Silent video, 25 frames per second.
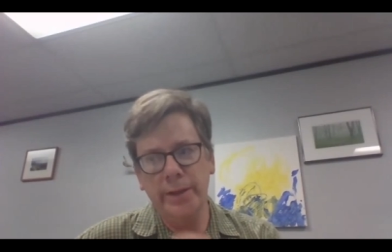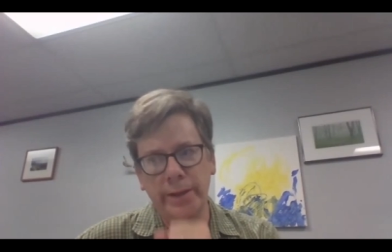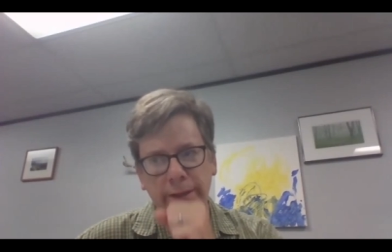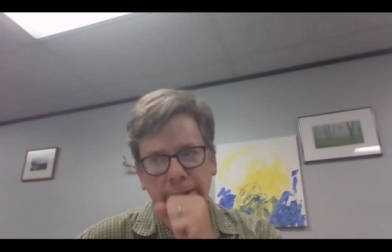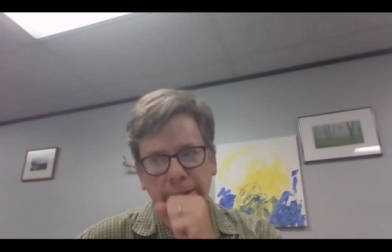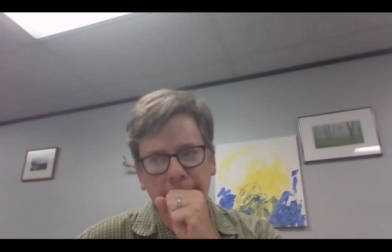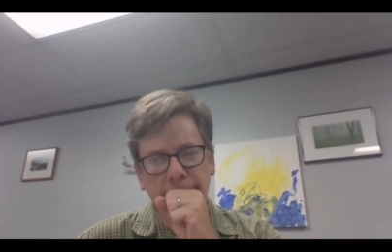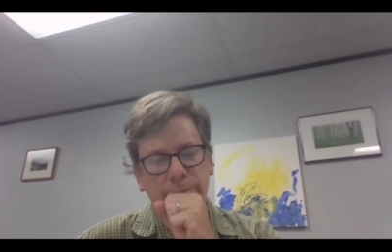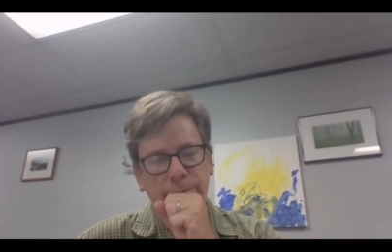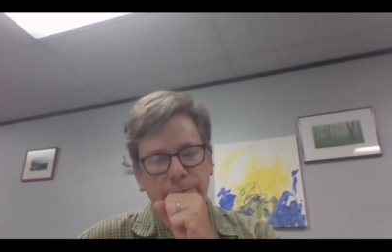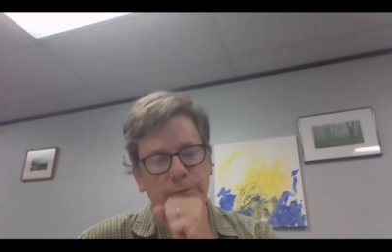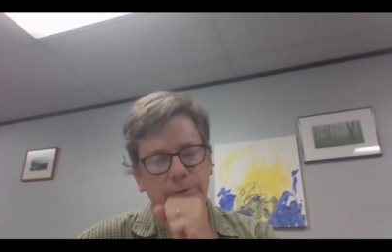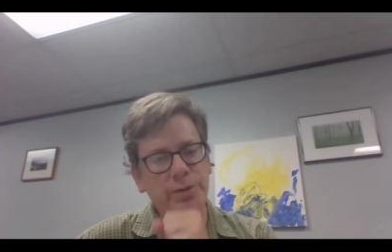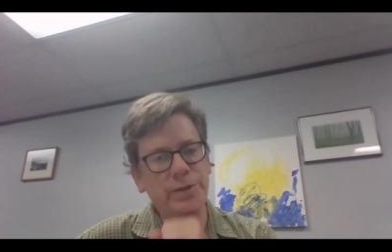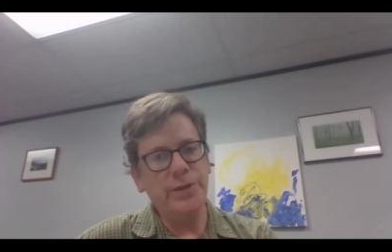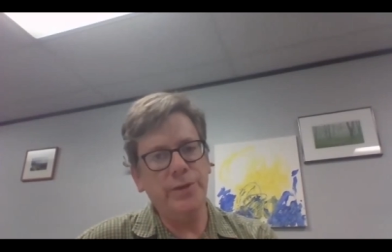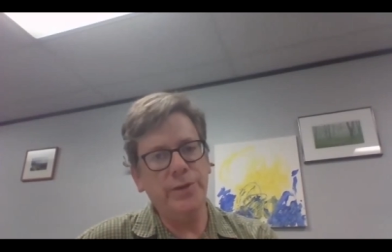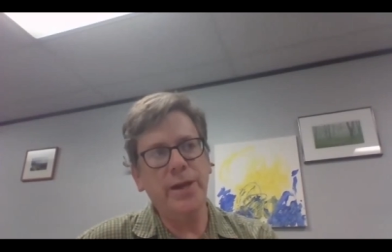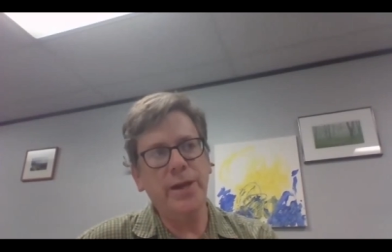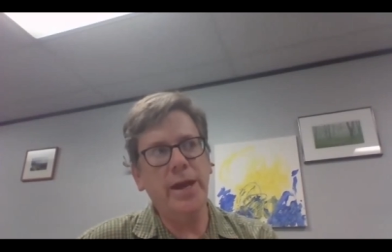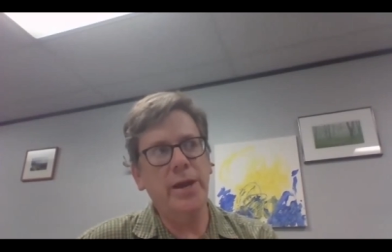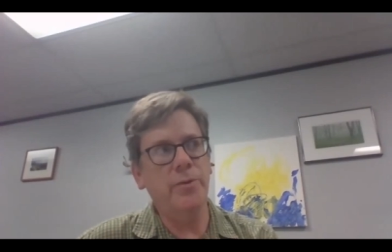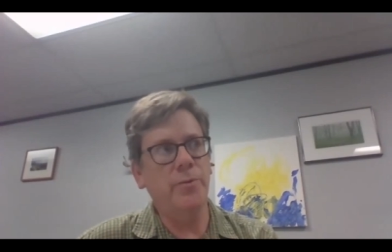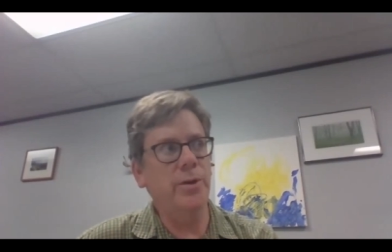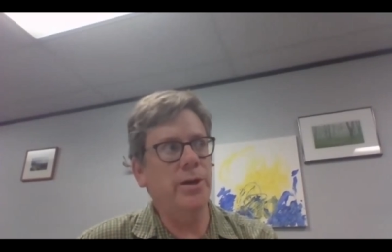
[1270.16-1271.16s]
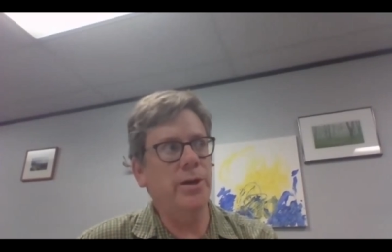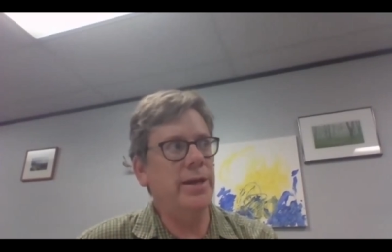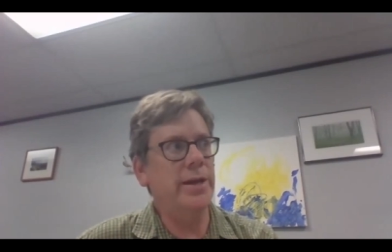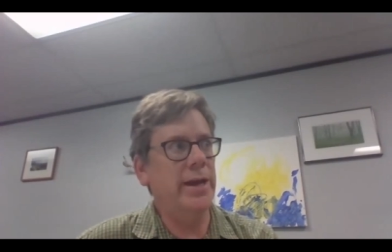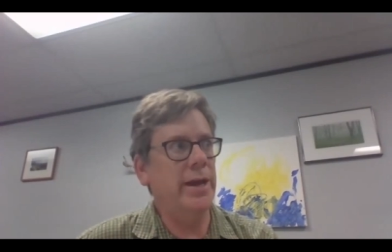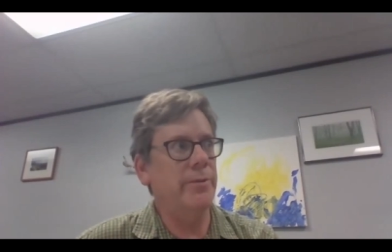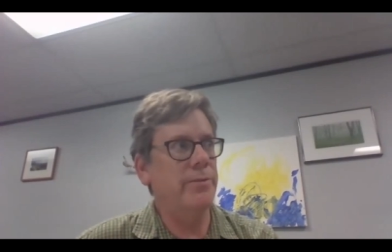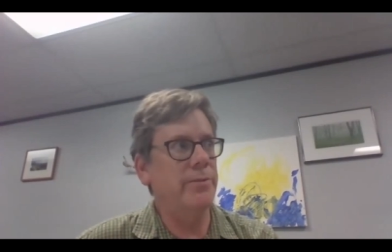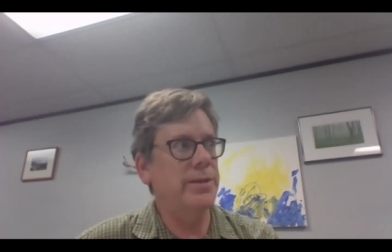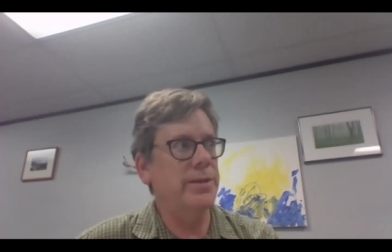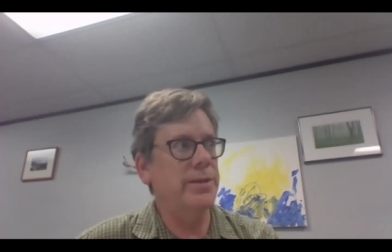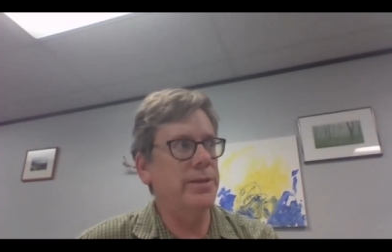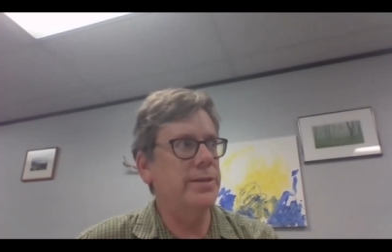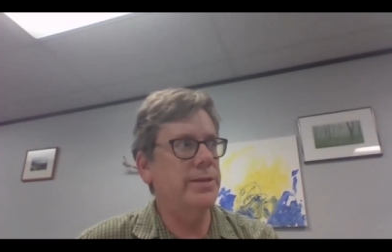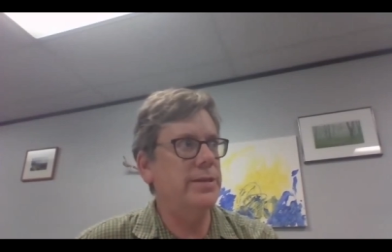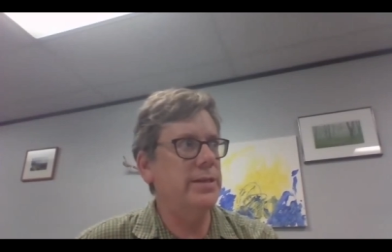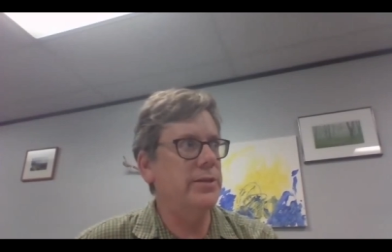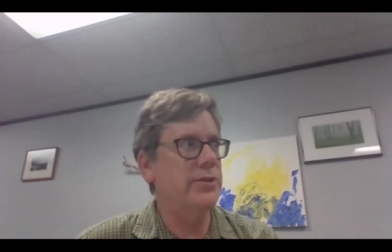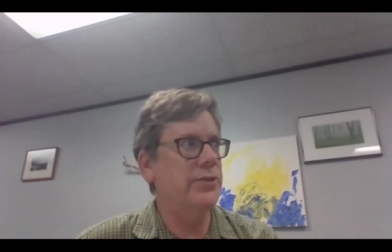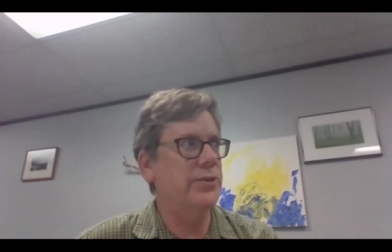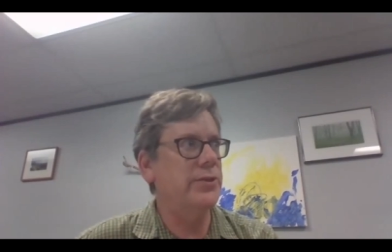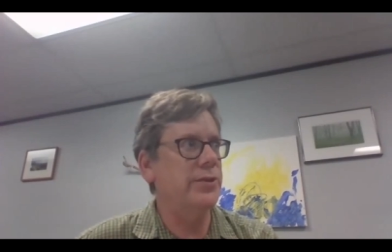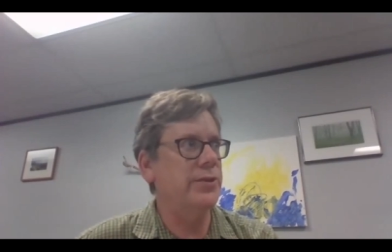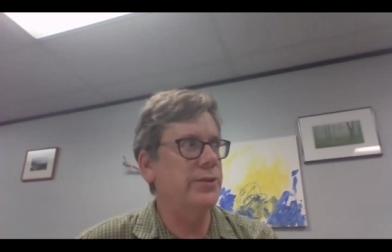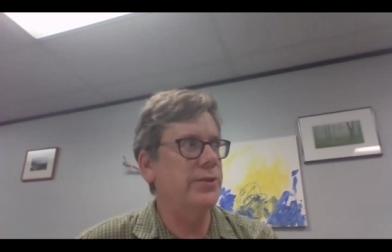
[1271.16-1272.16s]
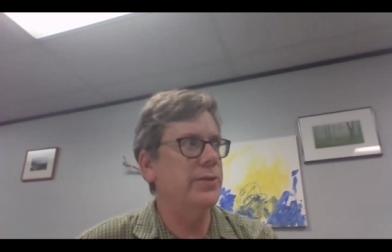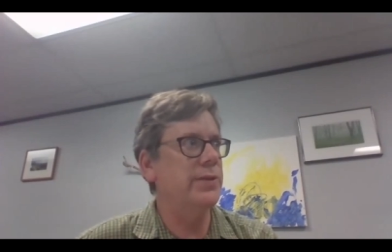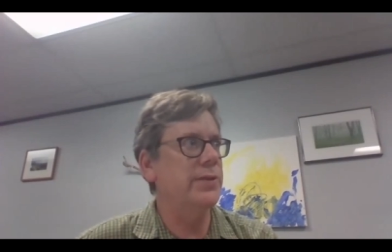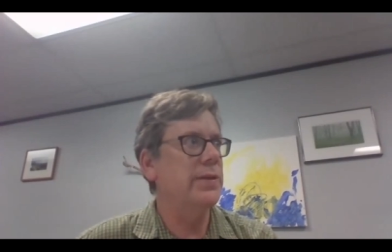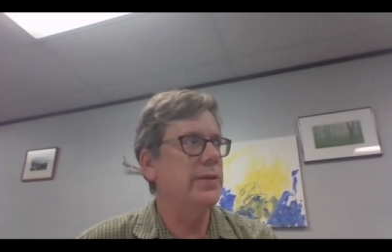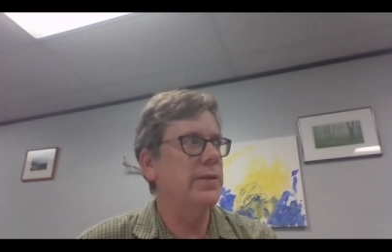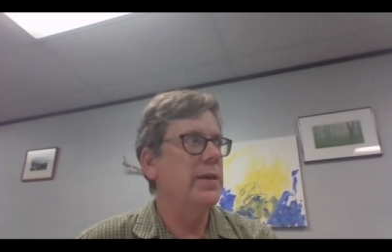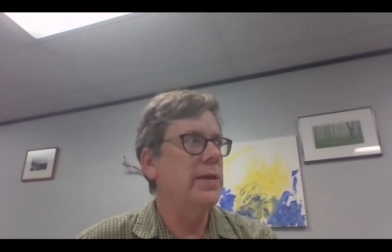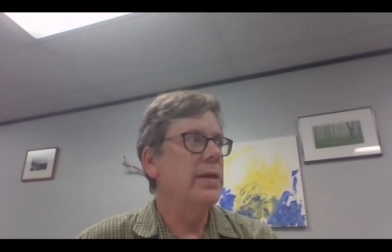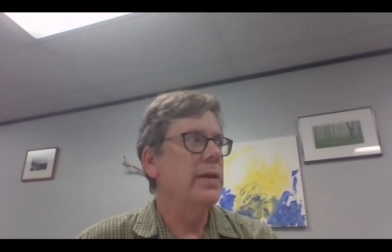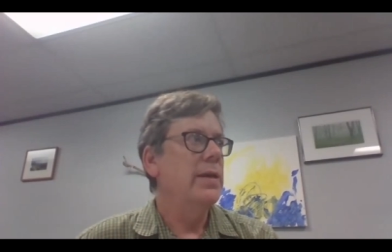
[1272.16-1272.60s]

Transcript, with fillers: we're still kind of working out with the teachers